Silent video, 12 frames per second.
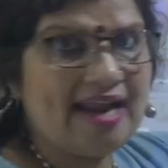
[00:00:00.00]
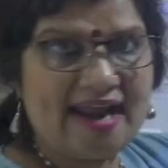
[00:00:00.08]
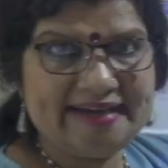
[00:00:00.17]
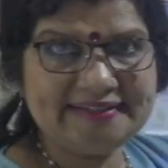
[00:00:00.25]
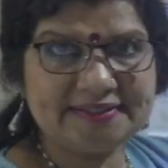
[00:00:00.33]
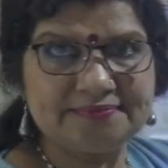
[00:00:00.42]

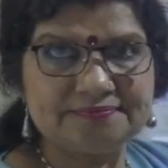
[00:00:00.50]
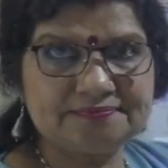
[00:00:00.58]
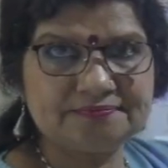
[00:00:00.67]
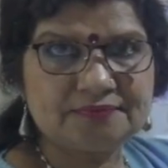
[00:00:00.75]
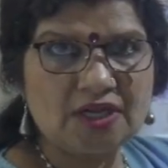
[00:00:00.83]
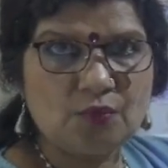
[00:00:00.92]
light
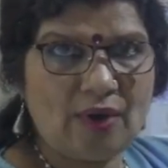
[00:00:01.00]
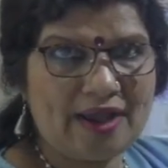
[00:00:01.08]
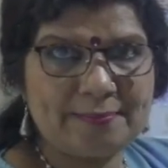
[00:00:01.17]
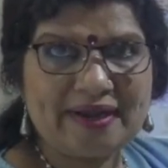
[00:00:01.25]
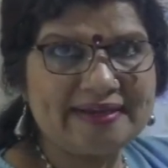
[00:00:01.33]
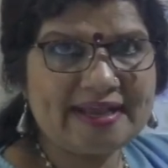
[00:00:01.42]

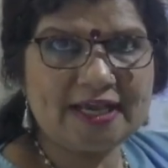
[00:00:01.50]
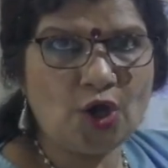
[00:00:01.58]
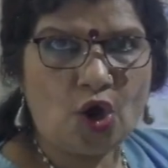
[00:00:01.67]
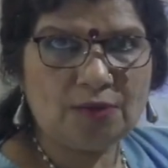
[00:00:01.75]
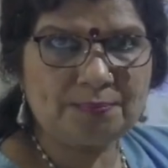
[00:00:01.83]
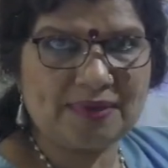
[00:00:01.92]
vibrating in
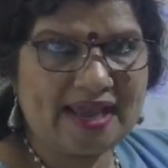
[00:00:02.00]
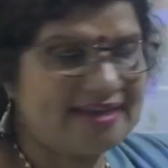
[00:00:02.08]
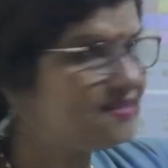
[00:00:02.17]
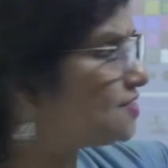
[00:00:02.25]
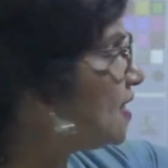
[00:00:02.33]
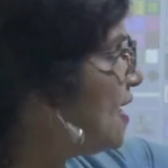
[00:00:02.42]
all planes